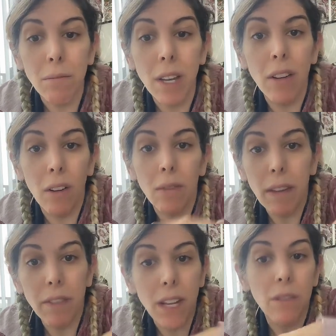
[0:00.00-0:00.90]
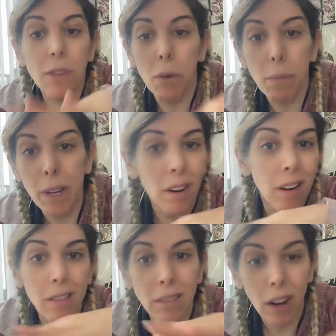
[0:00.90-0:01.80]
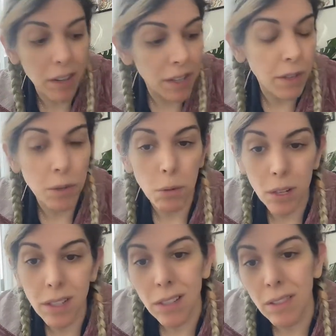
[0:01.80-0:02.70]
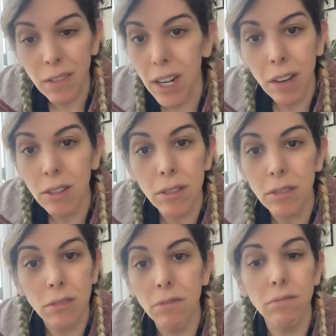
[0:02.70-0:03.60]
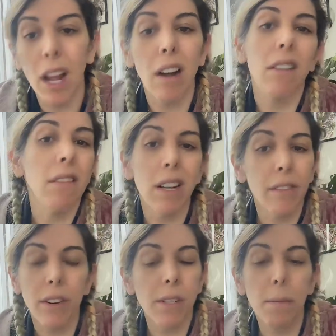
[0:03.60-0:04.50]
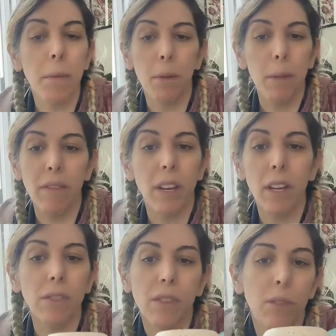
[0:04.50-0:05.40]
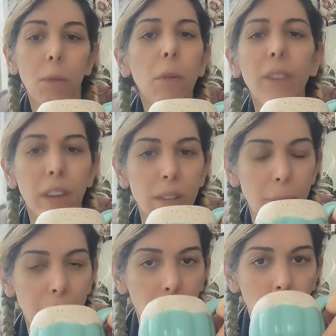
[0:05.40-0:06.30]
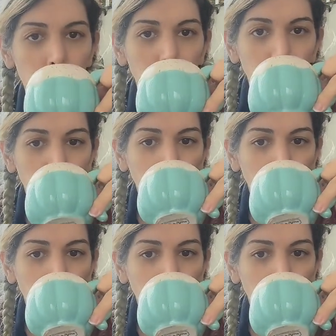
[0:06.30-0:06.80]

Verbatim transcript: Um, we can all make videos opening our, our individual ones and you find out who, I don't know, whatever. Some people don't make videos, so we'll, we'll figure something out.